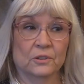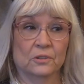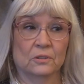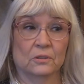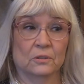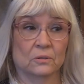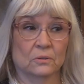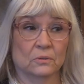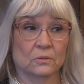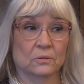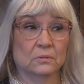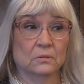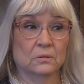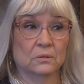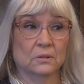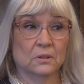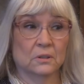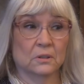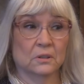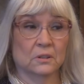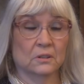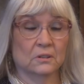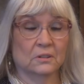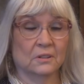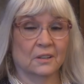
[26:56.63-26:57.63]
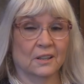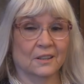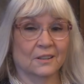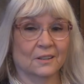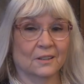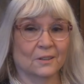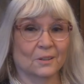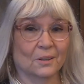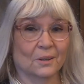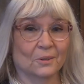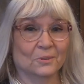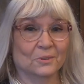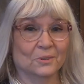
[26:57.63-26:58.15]
too. They
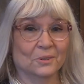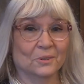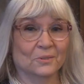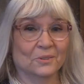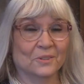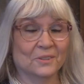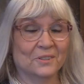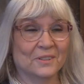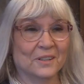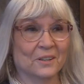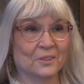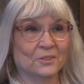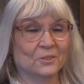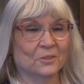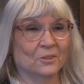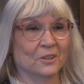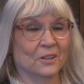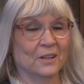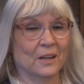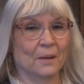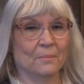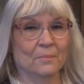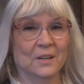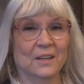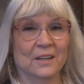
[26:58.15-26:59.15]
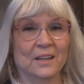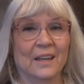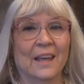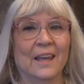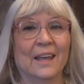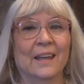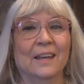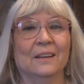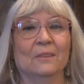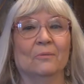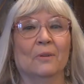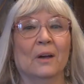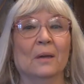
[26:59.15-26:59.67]
can go too. This sounds good. I mean,
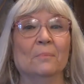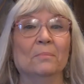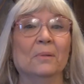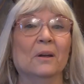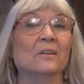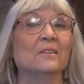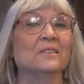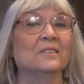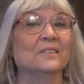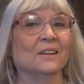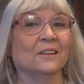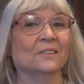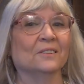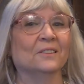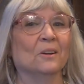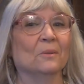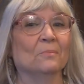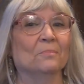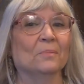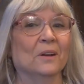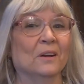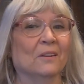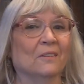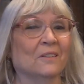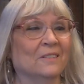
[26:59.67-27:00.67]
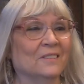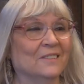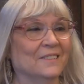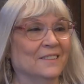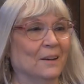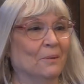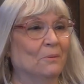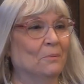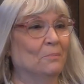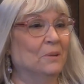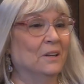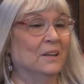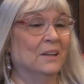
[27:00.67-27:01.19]
hey, grandparents out there, parents,
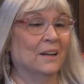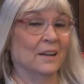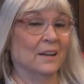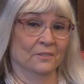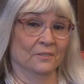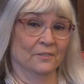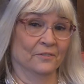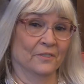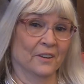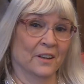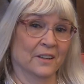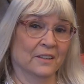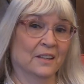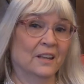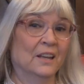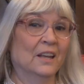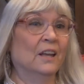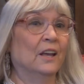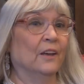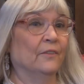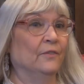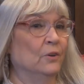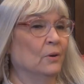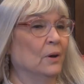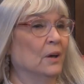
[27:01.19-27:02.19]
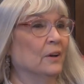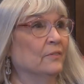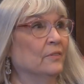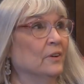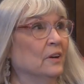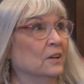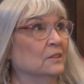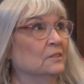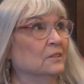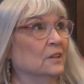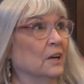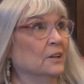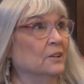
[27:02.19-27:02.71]
that would be of fun. If you have
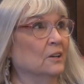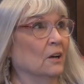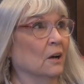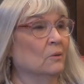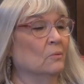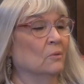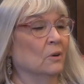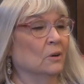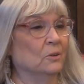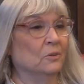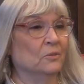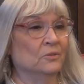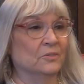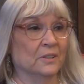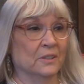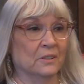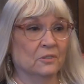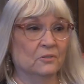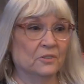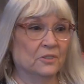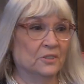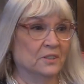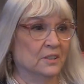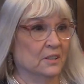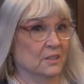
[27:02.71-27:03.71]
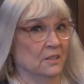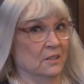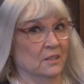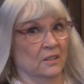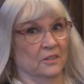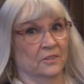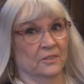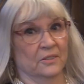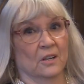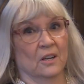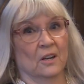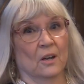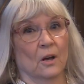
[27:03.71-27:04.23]
a, a young one who's interested in
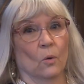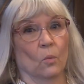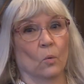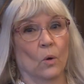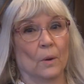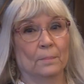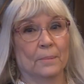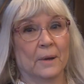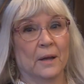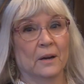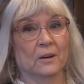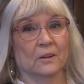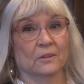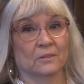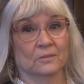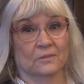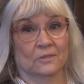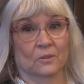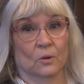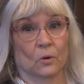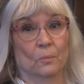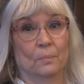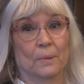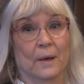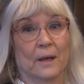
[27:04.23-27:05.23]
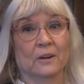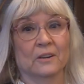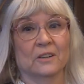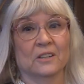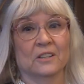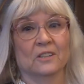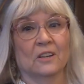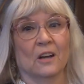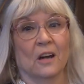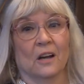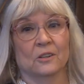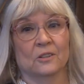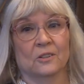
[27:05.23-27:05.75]
this, what better, who better to
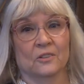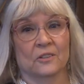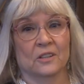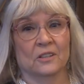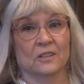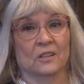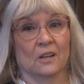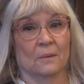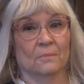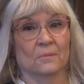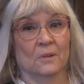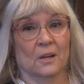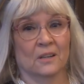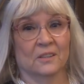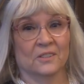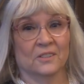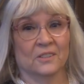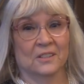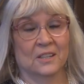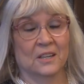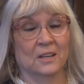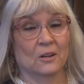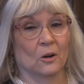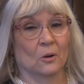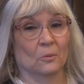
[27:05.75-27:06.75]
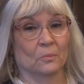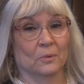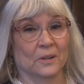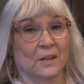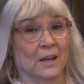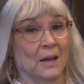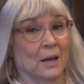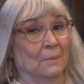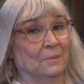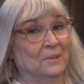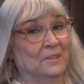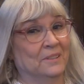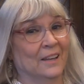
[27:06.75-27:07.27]
talk to than Tom D'Agostino?
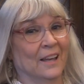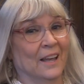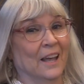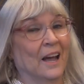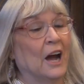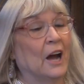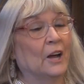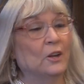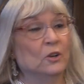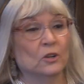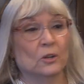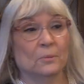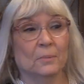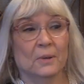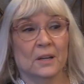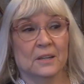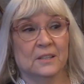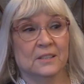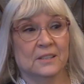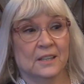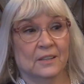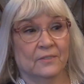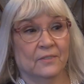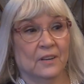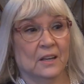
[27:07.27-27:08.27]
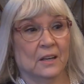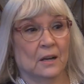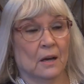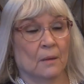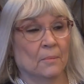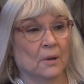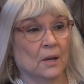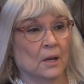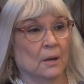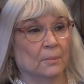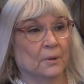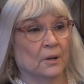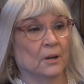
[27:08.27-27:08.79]
Because are you going to be on TV
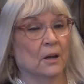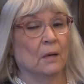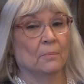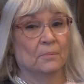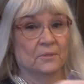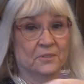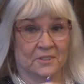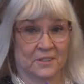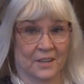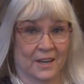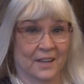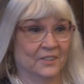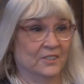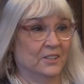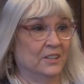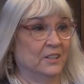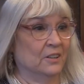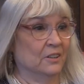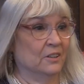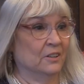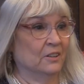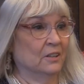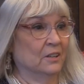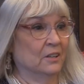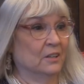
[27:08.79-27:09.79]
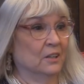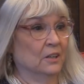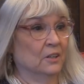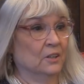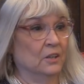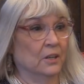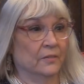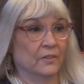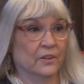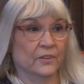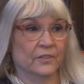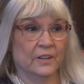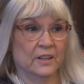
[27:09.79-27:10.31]
coming up at all besides here? Do
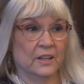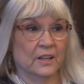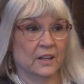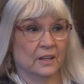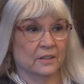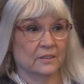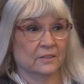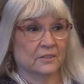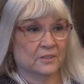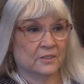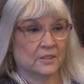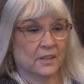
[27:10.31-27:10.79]
you have anything yet?